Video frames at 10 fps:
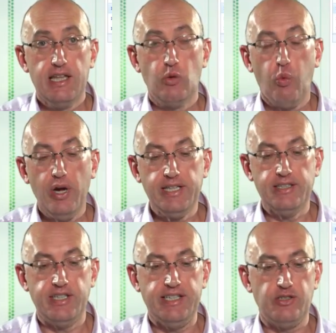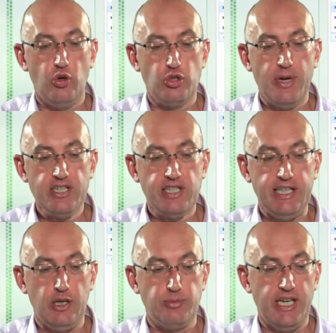The whitelist is
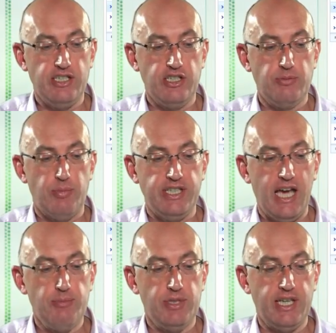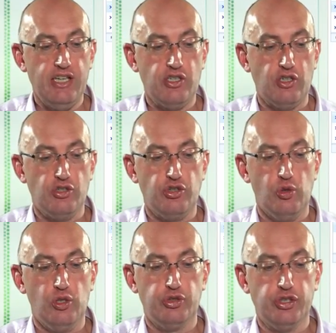automatically updated by the Application
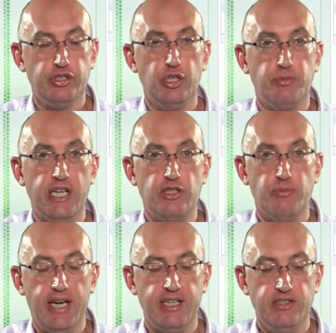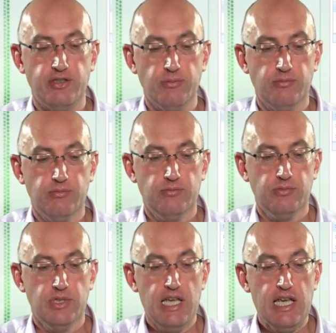Control Trusted Updater mechanism.
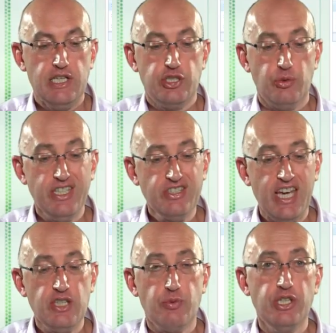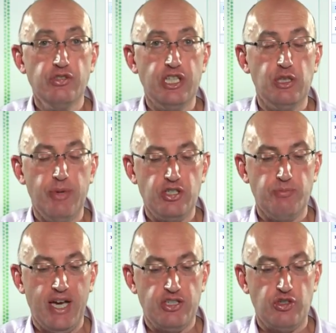So in this case, we're using Lumension
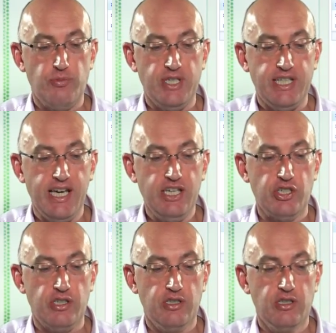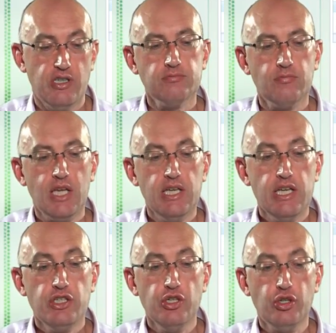Patch and Remediation.
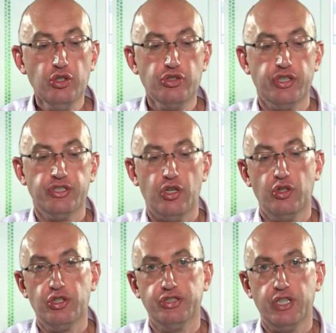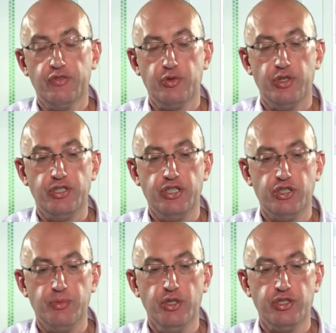You could trust other software
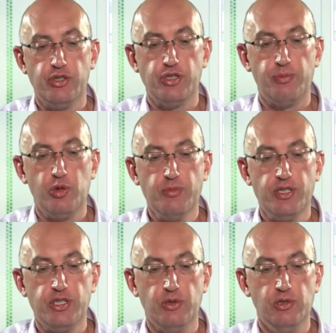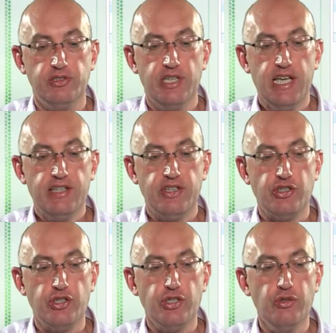distribution or deployment tools
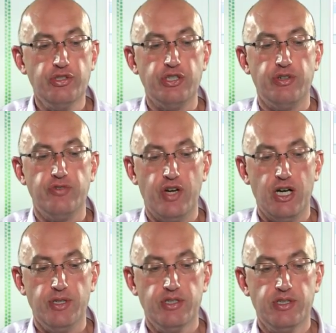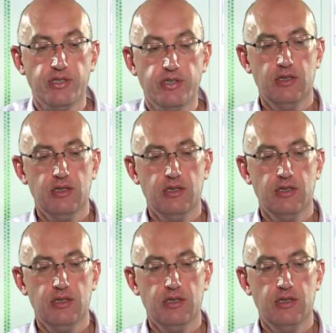that you use in your environment.